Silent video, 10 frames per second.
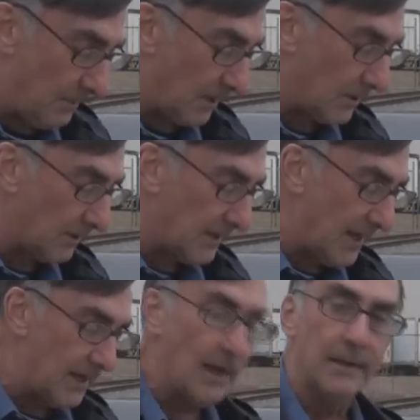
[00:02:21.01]
but good
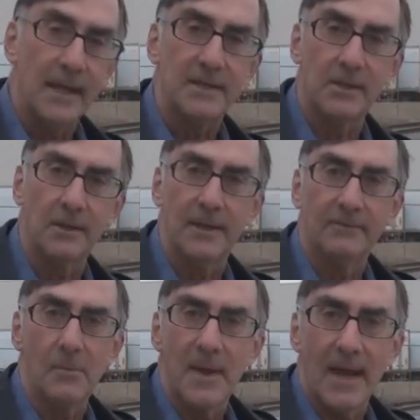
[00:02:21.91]
thing, uh, that's a good thing
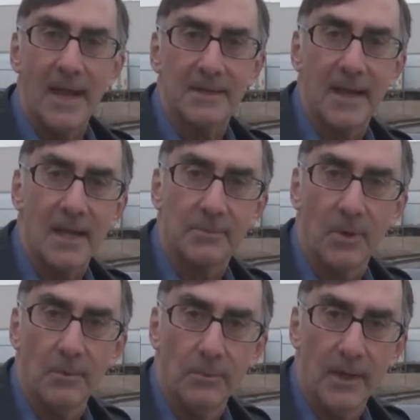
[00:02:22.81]
for me to ask
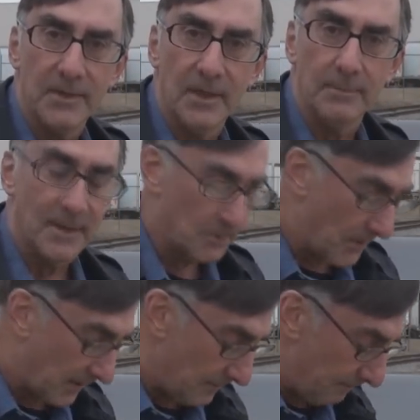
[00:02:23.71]
Hasbro when I see him next
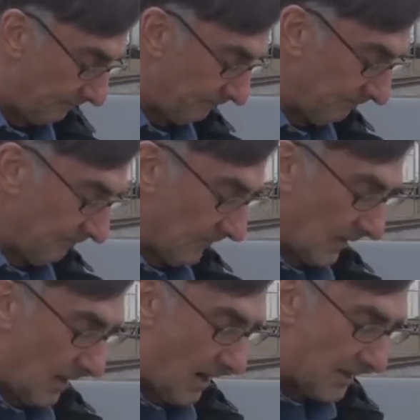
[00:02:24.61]
week.
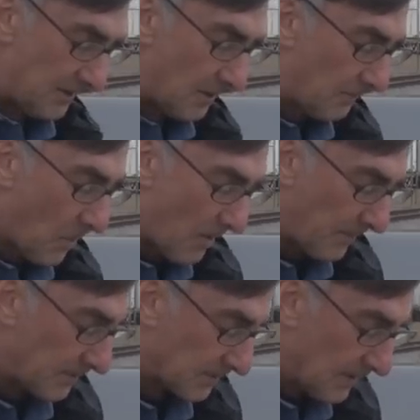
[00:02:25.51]
Other Nerf
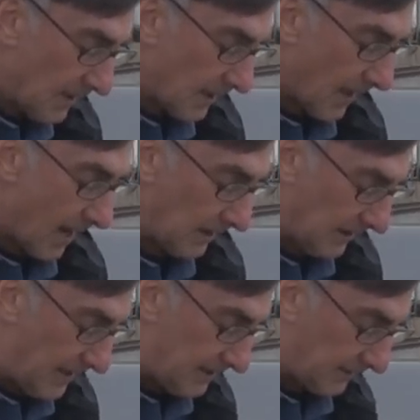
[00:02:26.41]
weapons, an
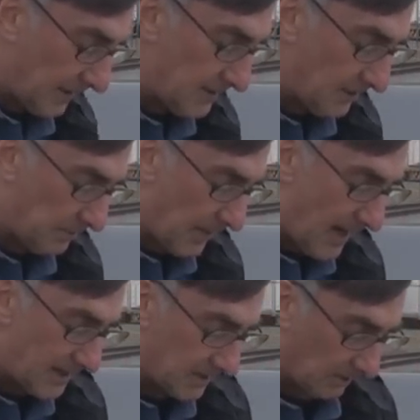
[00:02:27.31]
Elite Thunder
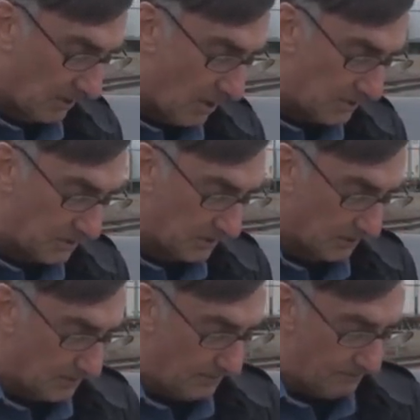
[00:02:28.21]
Blast
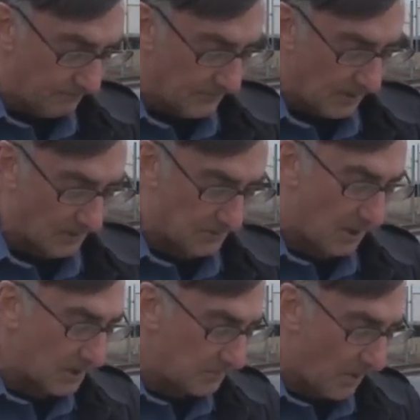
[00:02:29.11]
Launcher, a
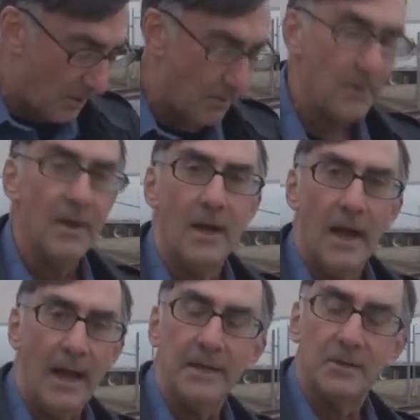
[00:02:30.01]
crossbow, and